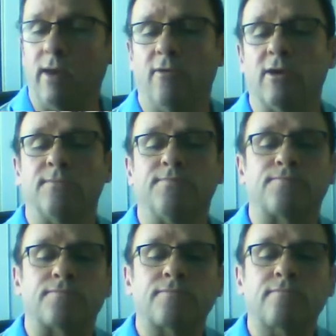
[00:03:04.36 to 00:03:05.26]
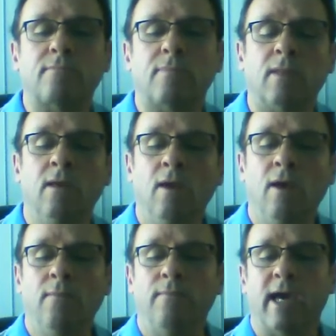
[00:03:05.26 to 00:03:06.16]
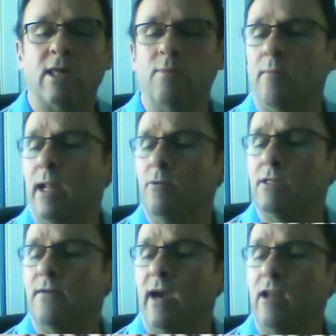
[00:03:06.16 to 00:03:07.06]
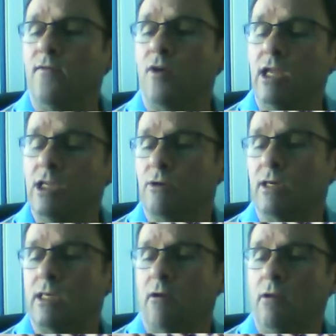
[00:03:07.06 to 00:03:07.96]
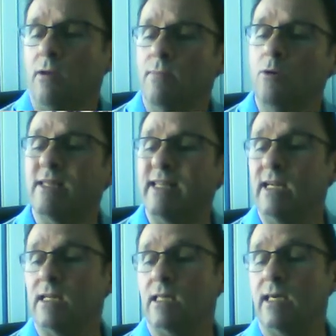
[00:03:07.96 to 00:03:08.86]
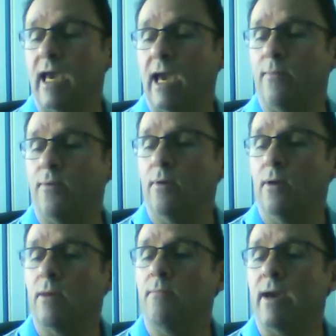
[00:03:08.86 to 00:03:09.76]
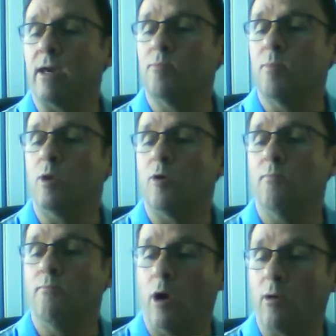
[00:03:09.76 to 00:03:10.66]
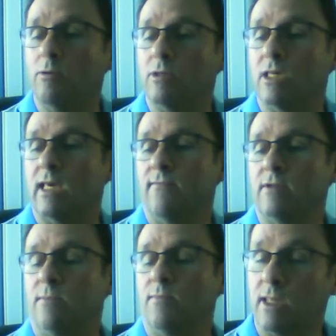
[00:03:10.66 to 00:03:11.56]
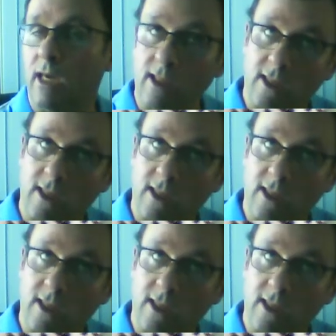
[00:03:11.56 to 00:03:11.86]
areas. Maximum loan to value for interest only. Most lenders cap the maximum you can borrow to 70%.